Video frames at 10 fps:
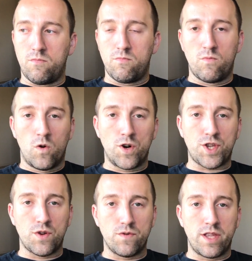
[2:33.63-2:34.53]
more
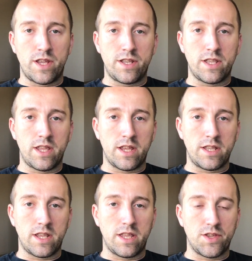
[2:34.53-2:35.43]
so
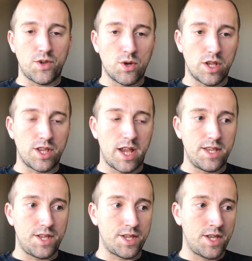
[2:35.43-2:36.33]
than the social
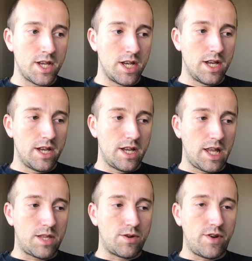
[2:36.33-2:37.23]
sciences,
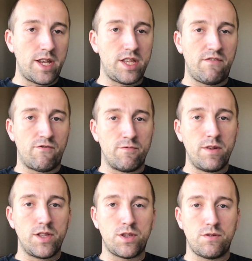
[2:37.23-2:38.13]
it's very easy for
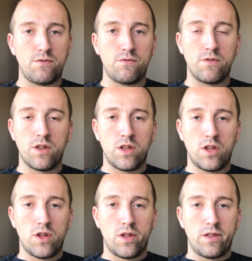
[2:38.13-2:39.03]
me to
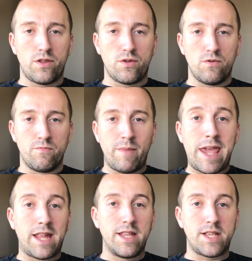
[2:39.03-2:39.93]

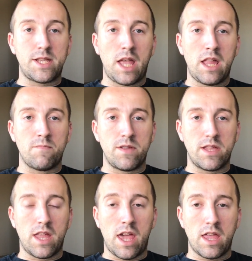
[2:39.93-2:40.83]
make this
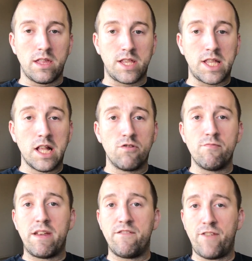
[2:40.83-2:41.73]
statement and still
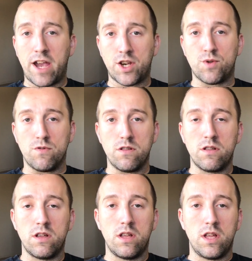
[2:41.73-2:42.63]
remain factual,
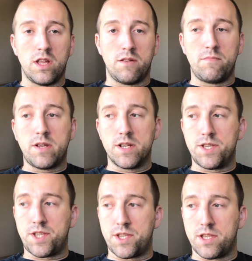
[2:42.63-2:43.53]

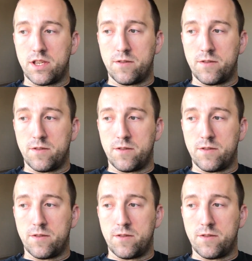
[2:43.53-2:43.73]
because